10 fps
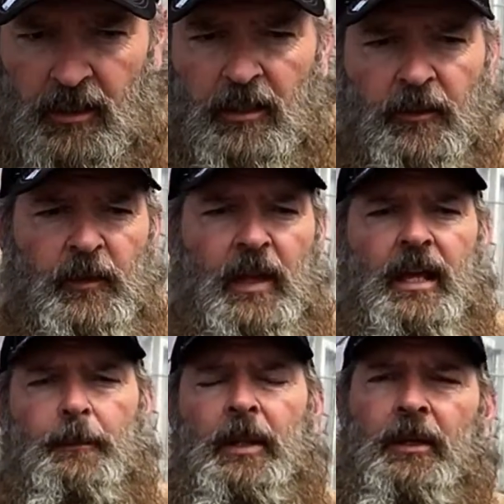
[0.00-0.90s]
they
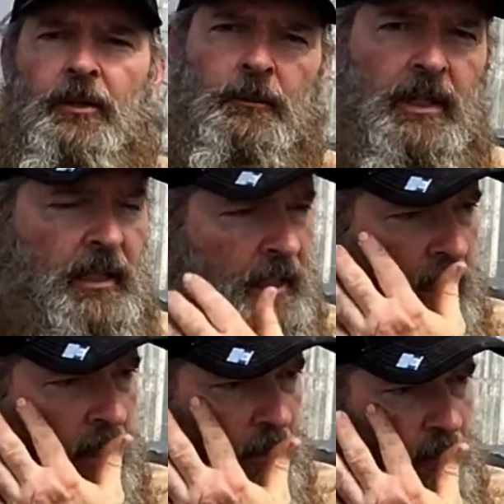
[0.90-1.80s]
appear to me
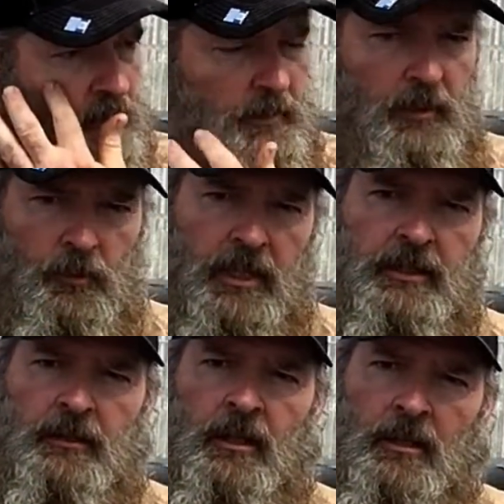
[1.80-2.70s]
to be
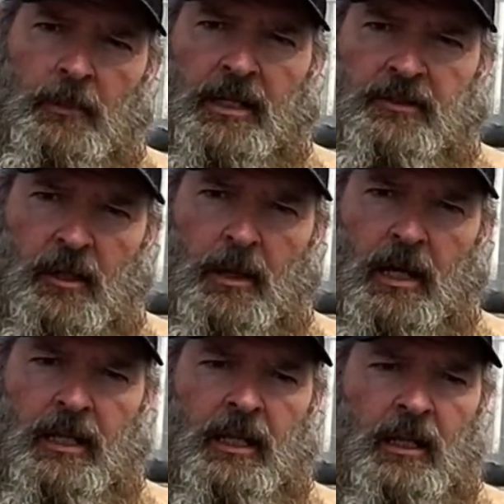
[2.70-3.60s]
written by
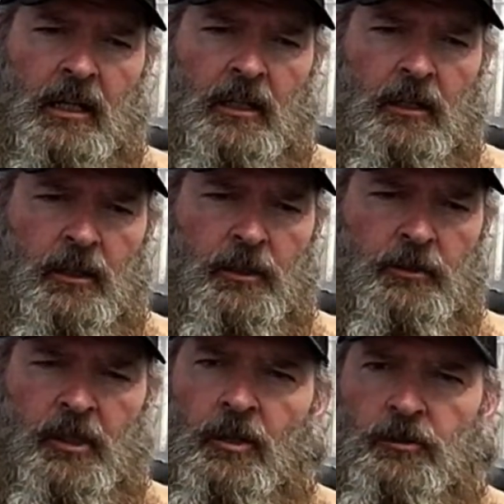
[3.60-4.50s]
somebody who
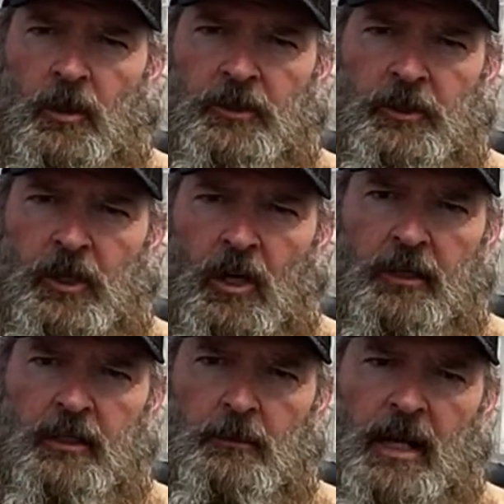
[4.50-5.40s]
knows what they're
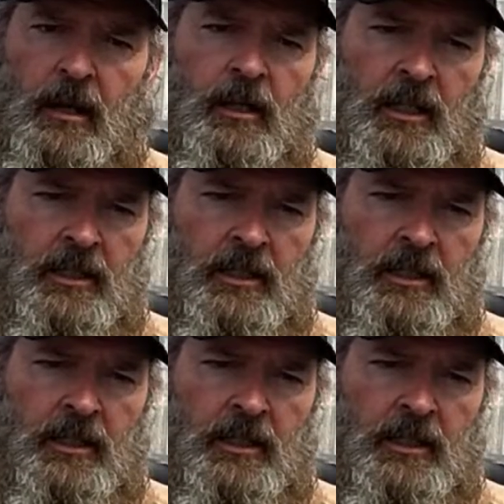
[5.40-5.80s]
talking about.